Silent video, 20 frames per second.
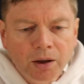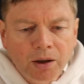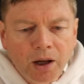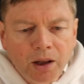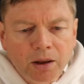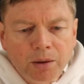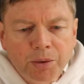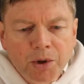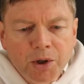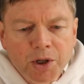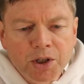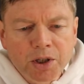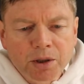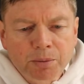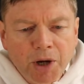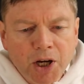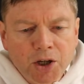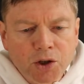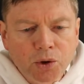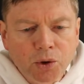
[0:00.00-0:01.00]
Now the
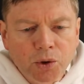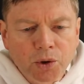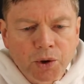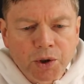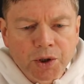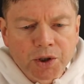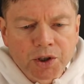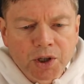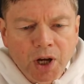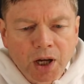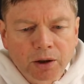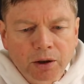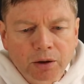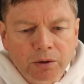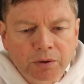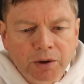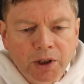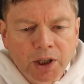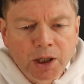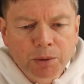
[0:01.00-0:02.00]
priest Pashur, son
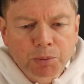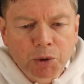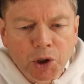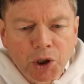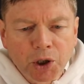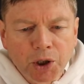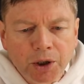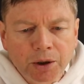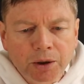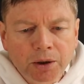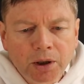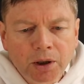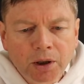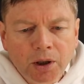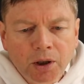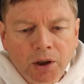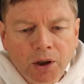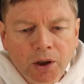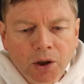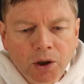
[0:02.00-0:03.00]
of Immer,
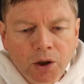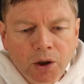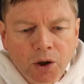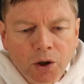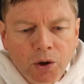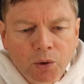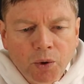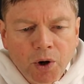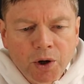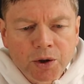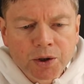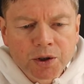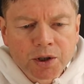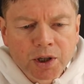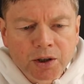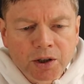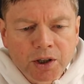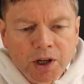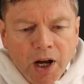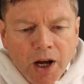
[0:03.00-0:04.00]
who was
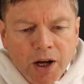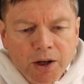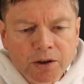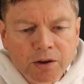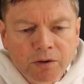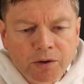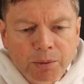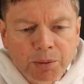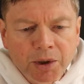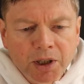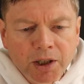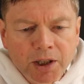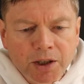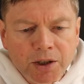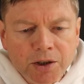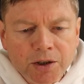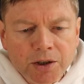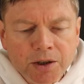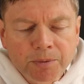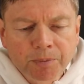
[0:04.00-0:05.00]
in charge of the
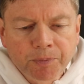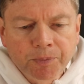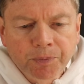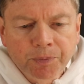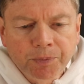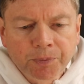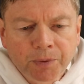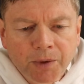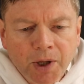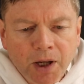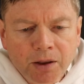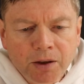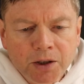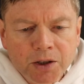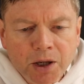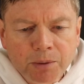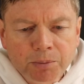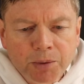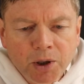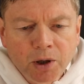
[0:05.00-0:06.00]
police in the
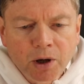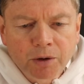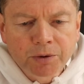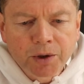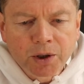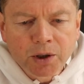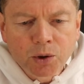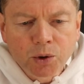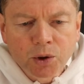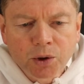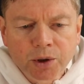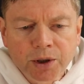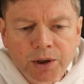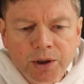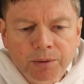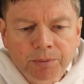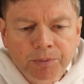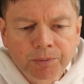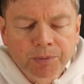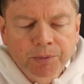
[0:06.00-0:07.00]
temple of the
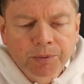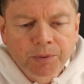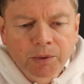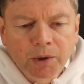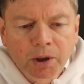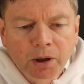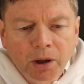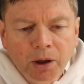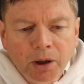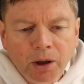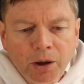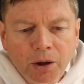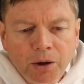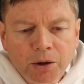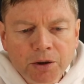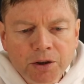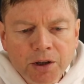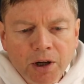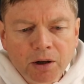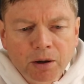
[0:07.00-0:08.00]
Lord,
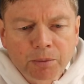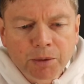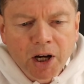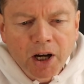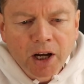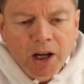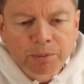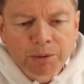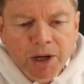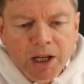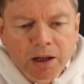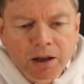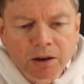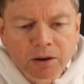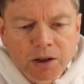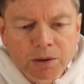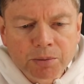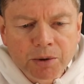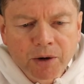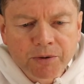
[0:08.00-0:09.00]
heard Jeremiah making
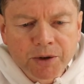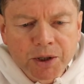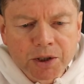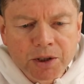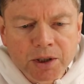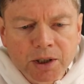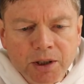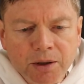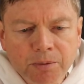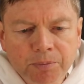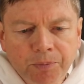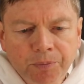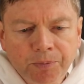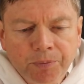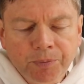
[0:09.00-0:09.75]
this prophecy.